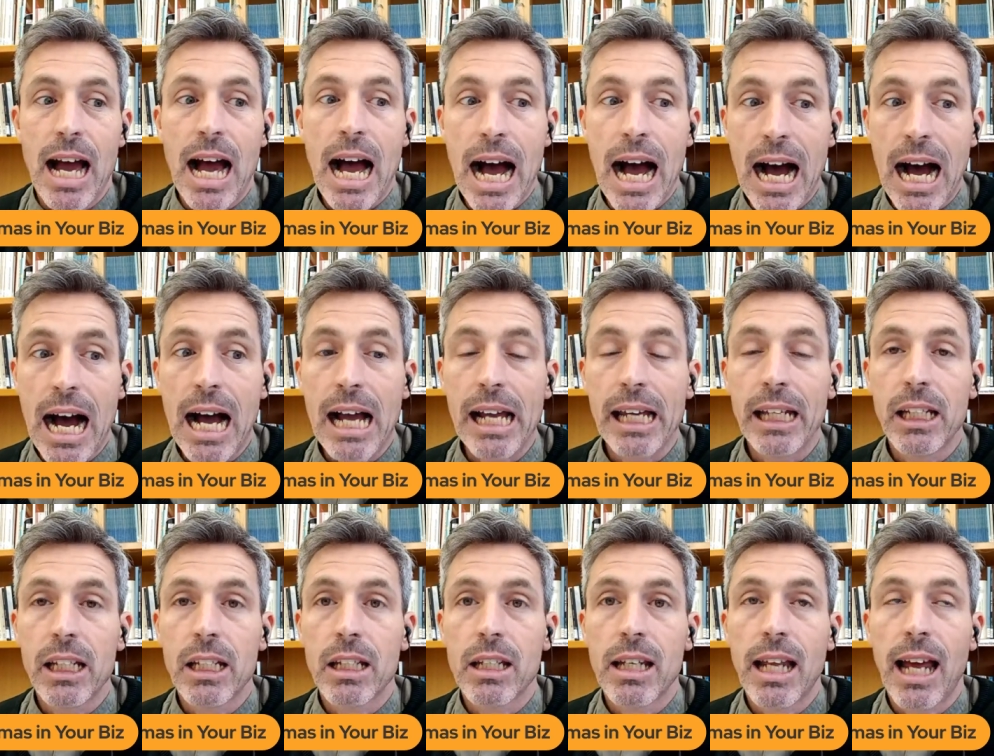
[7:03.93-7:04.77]

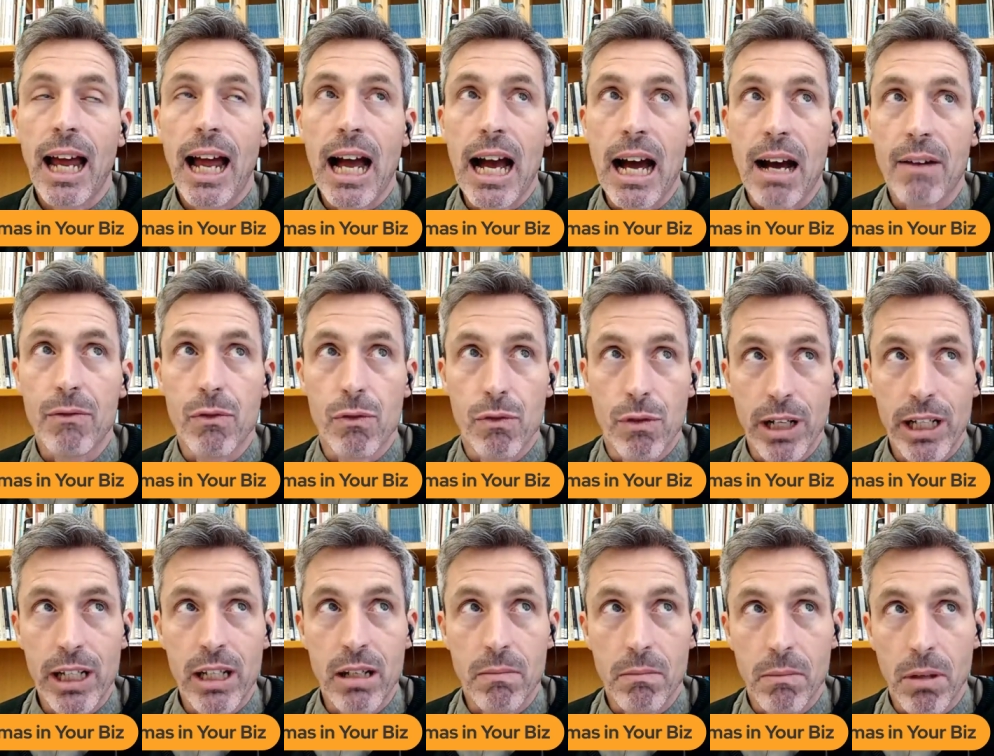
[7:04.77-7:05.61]
I have
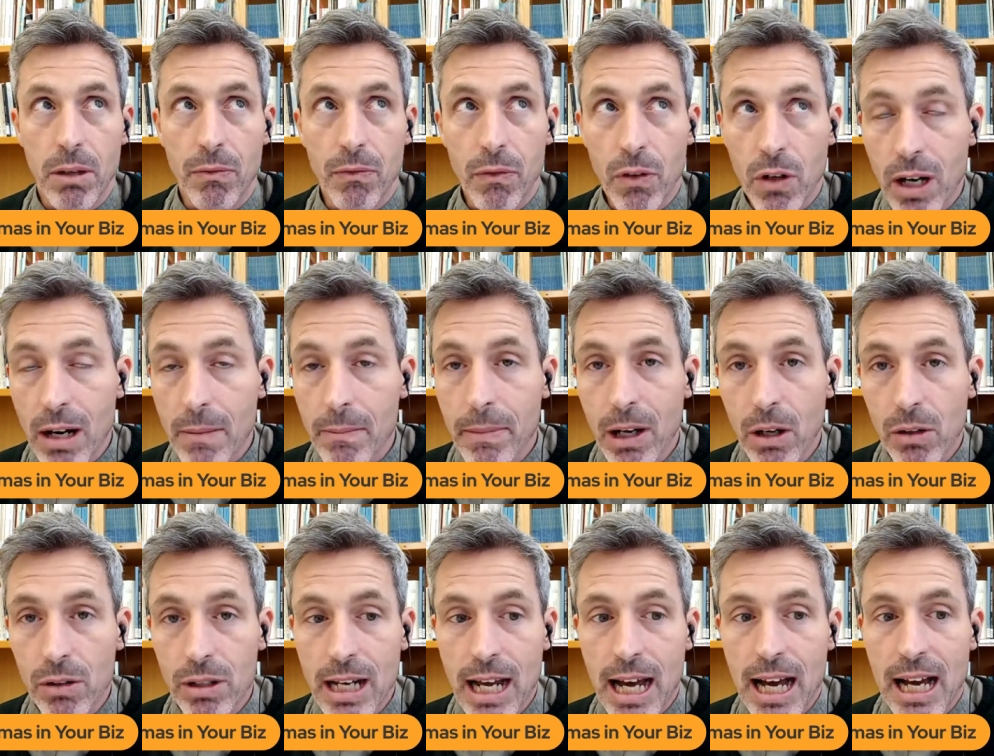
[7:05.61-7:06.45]
written before
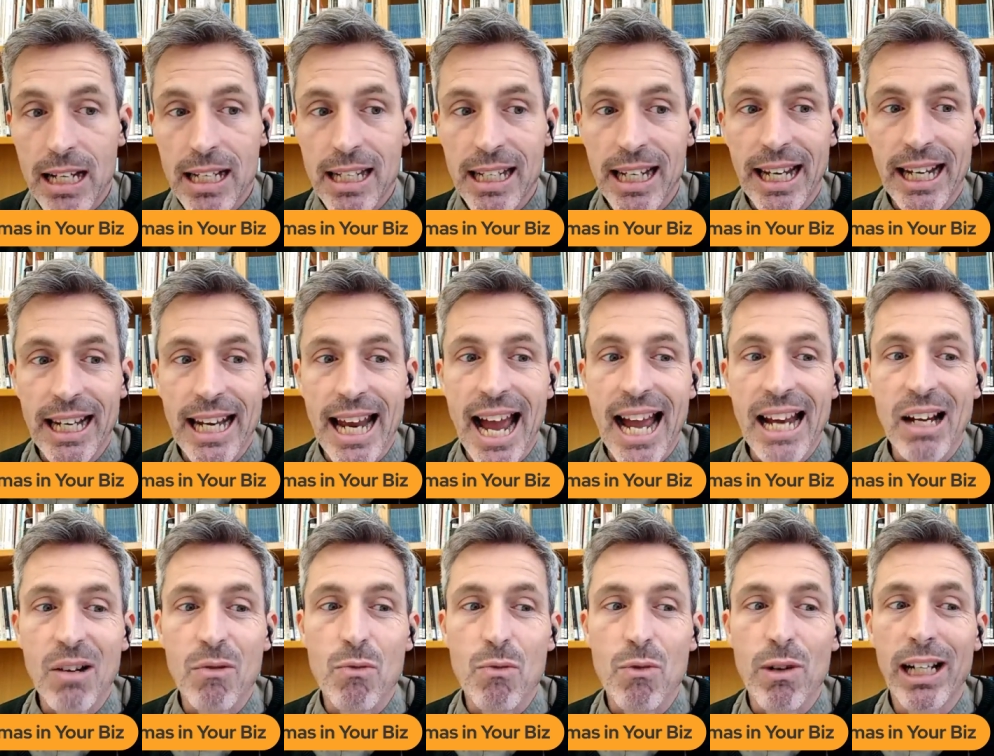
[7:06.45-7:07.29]
about that, and
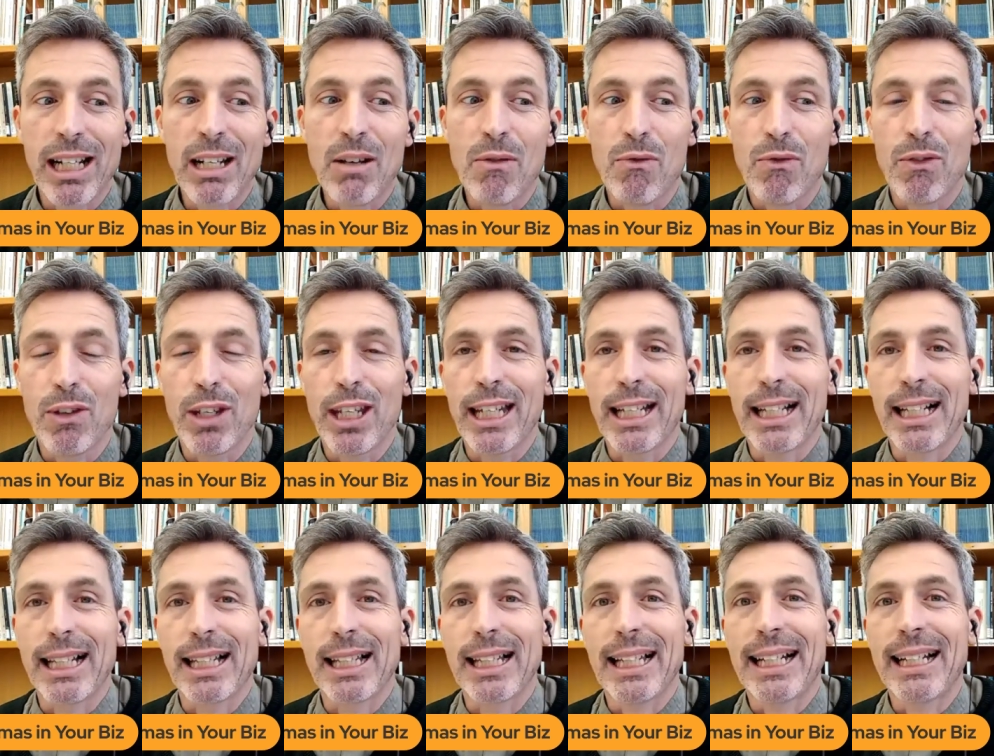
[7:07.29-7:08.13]
I really
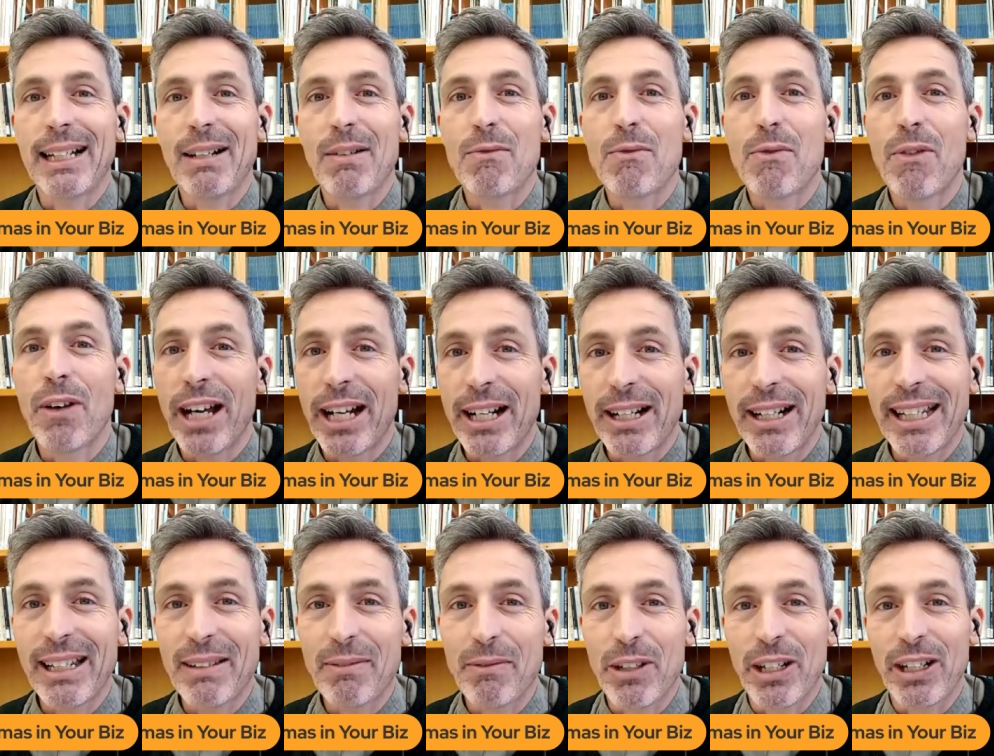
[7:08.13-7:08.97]
feel
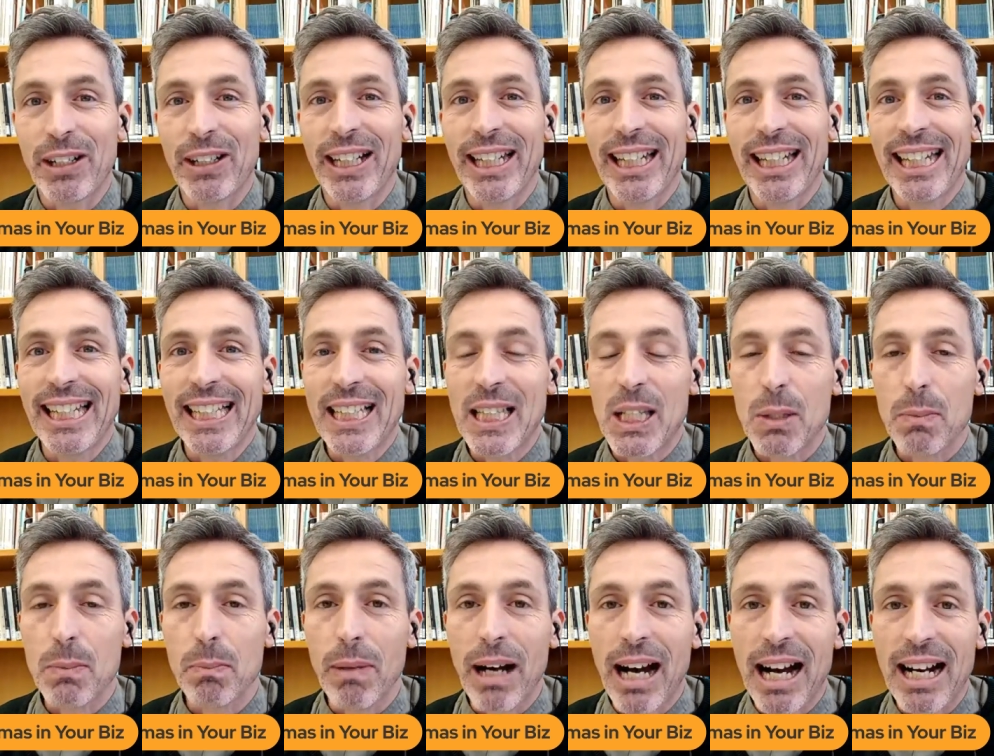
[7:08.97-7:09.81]
very, very
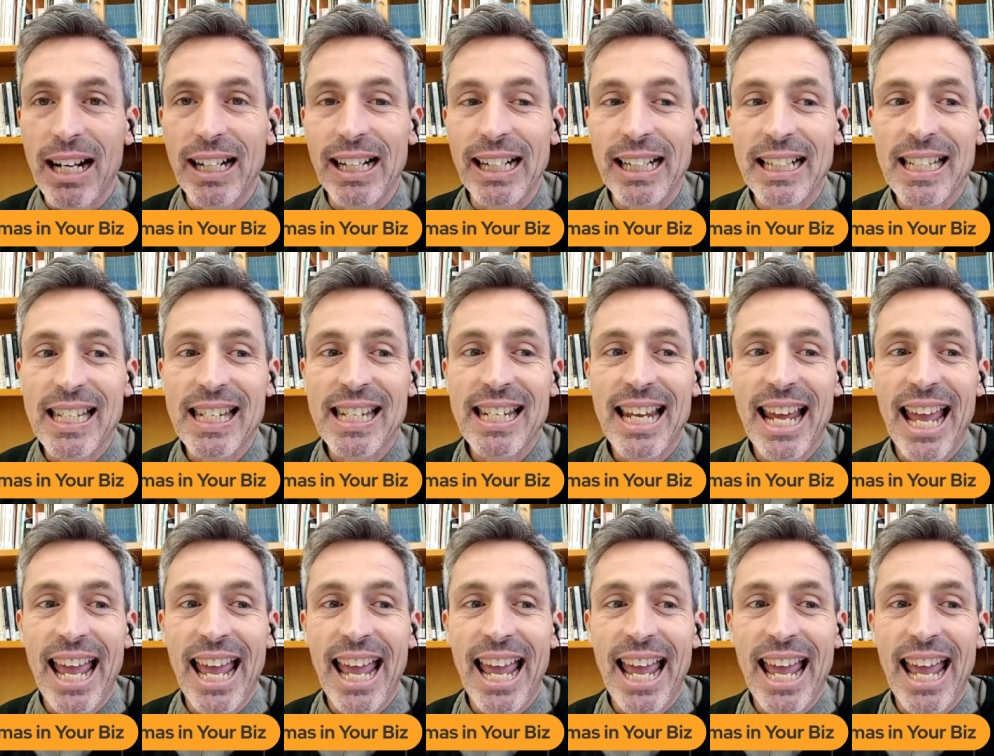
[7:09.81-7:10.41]
inspired.